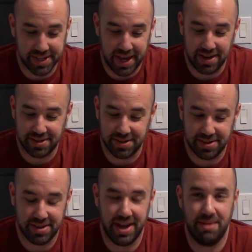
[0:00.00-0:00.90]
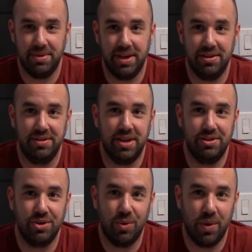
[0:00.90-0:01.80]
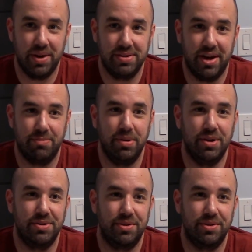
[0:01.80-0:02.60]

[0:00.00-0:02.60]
get into this game and they don't want to deck build,